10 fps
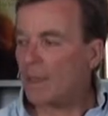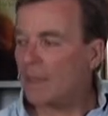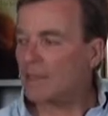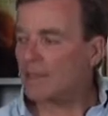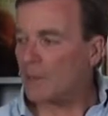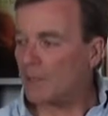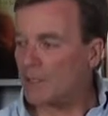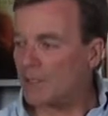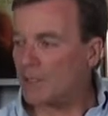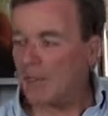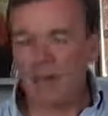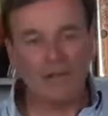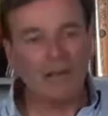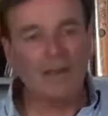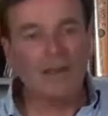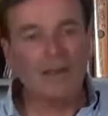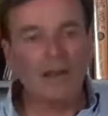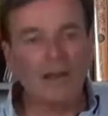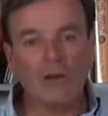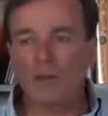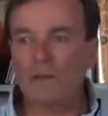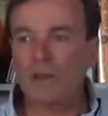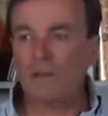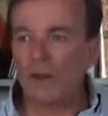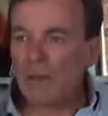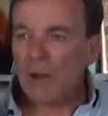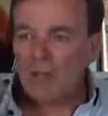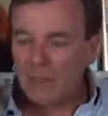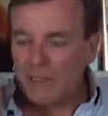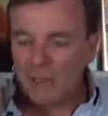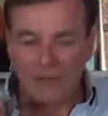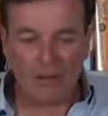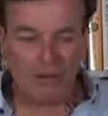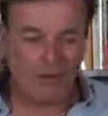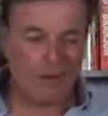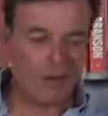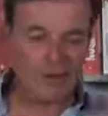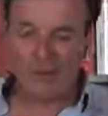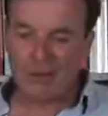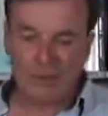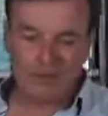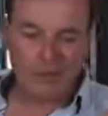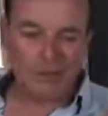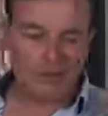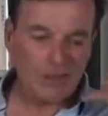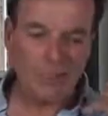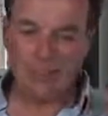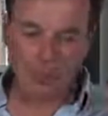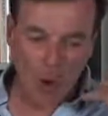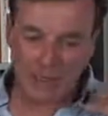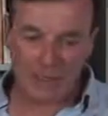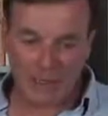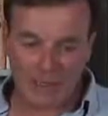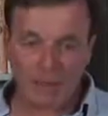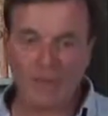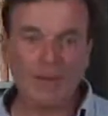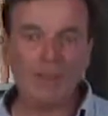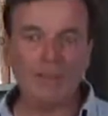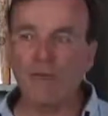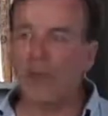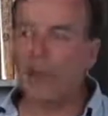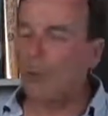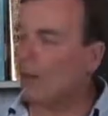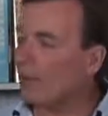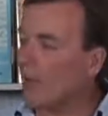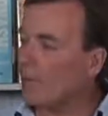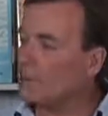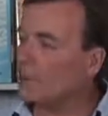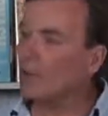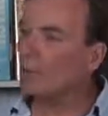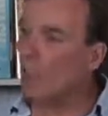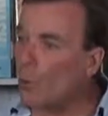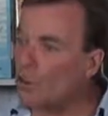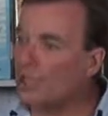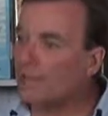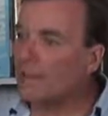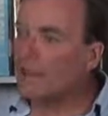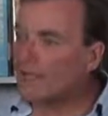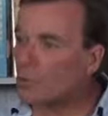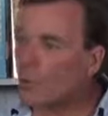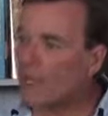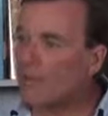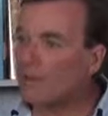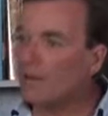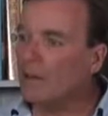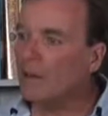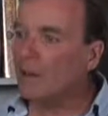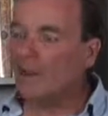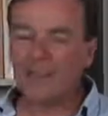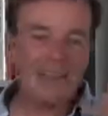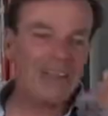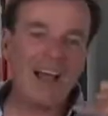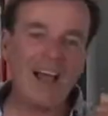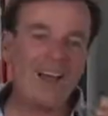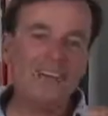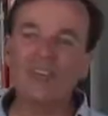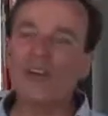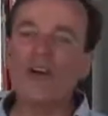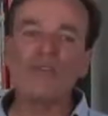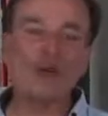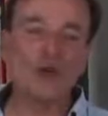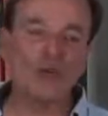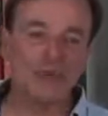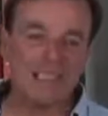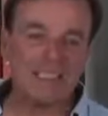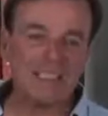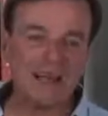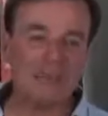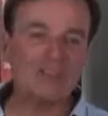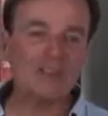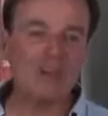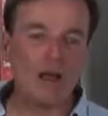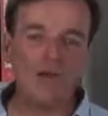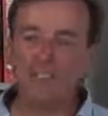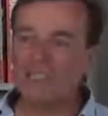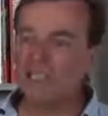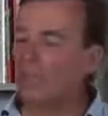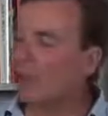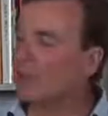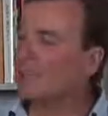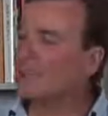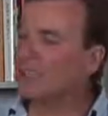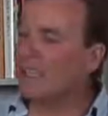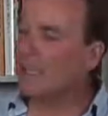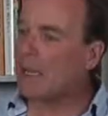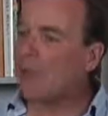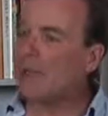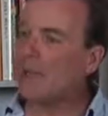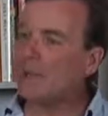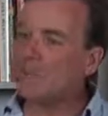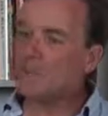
And subsequent to that, you know, oh, a friend rang me and said, oh, John, i there's some high-speed telephone network now. It's like launching next week. I go, no, look, I've got all that stuff. It's rubbish. It doesn't work. The CDMA